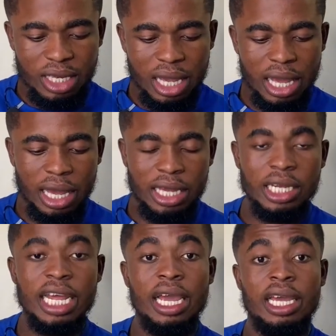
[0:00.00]

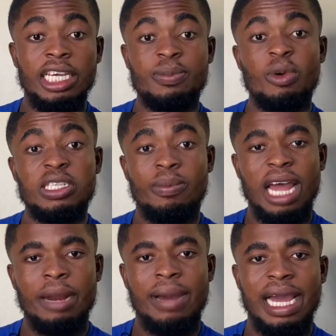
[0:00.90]
it's
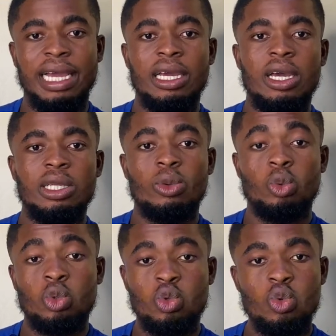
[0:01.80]
multiplied by
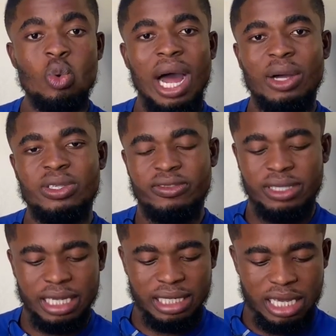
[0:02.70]
2 out of
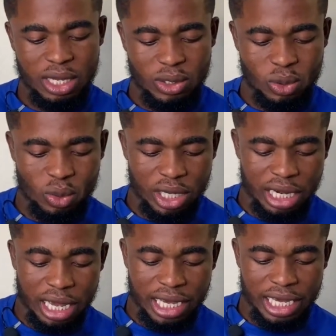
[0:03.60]
6. So
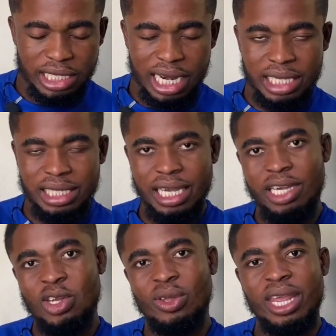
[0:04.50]
in a case, let's say
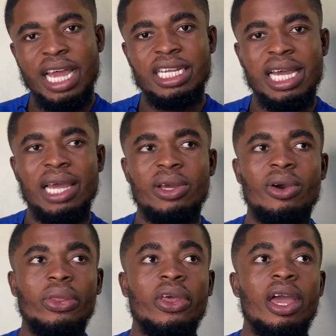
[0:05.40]
in your third year, you
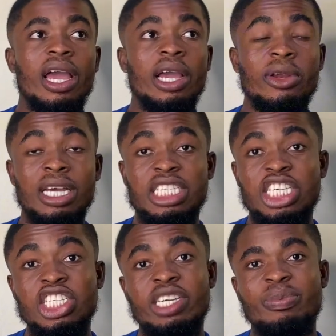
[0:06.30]
got a
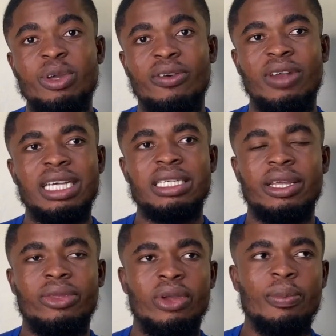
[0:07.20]
CGPA of, let's say,
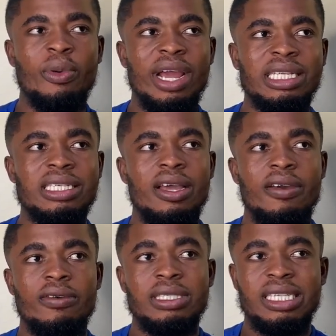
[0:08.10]

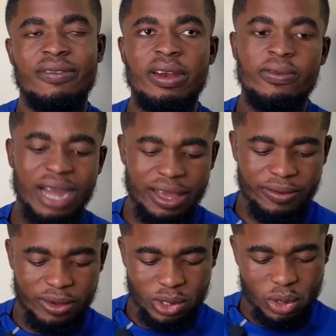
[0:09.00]
3.75.
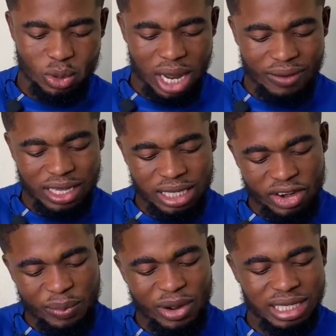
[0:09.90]
So you have this
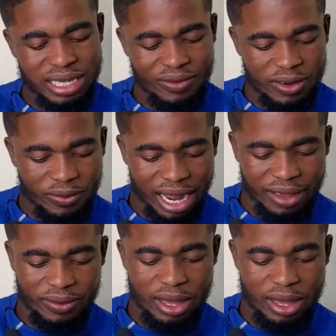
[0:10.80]
3.75